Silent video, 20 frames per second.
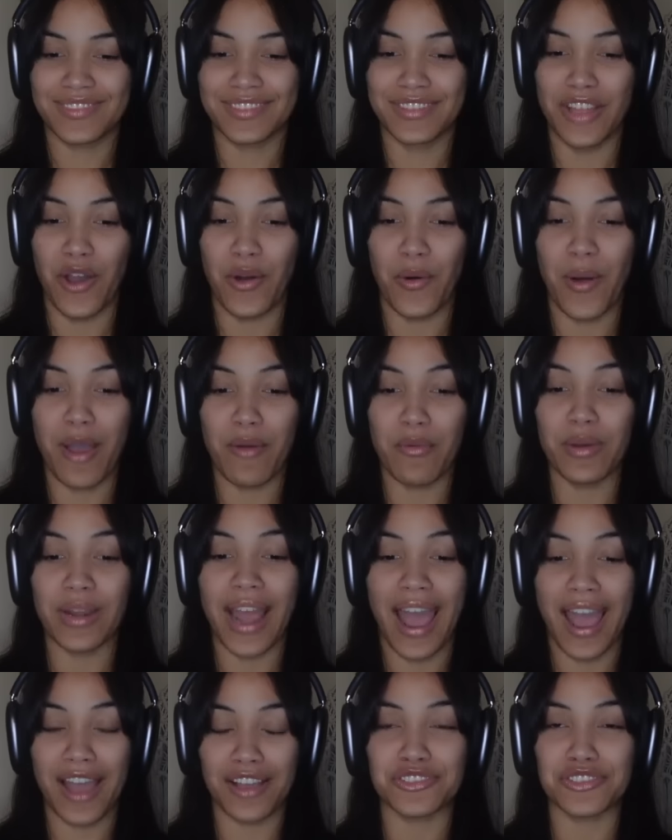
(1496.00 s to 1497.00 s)
No, I would
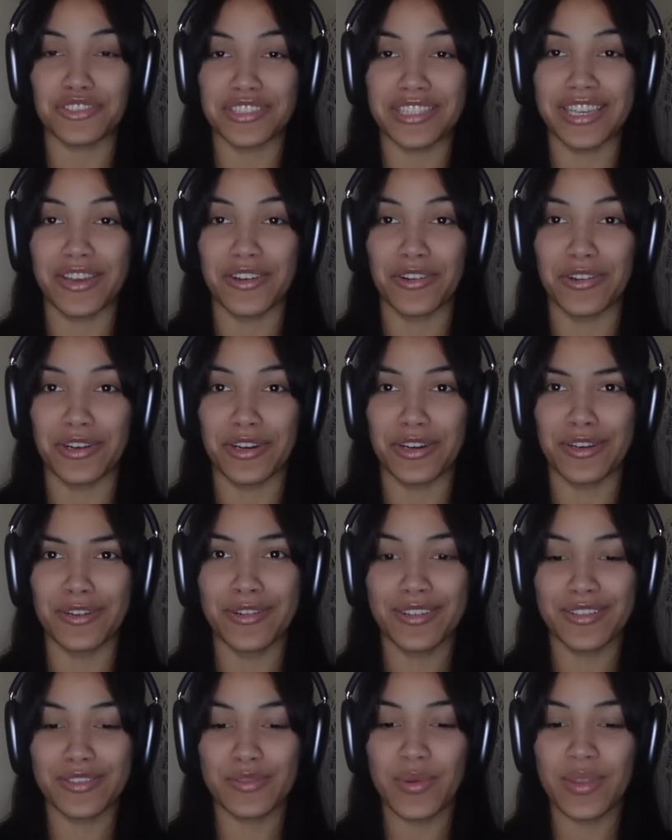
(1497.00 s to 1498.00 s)
actually kill her.
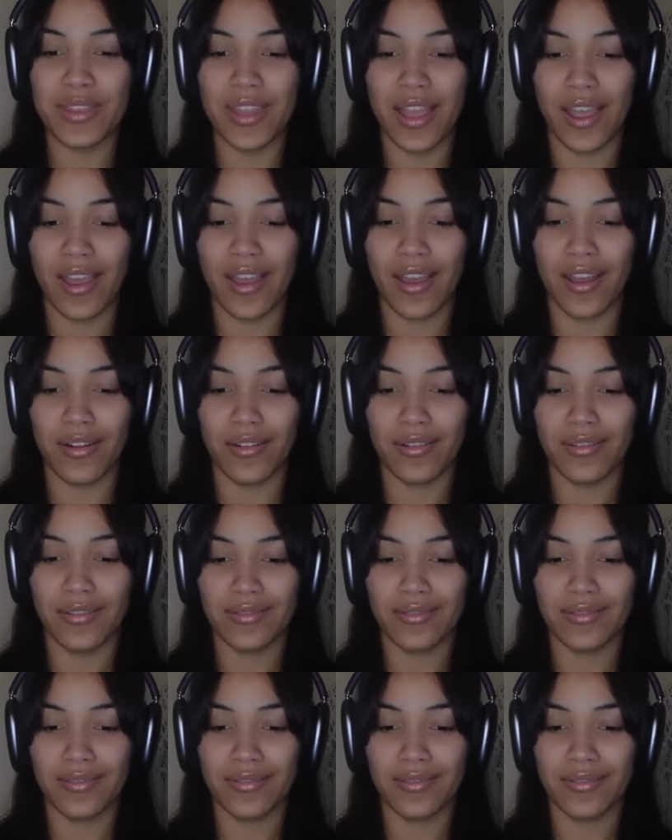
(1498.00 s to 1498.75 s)
Because what the hell?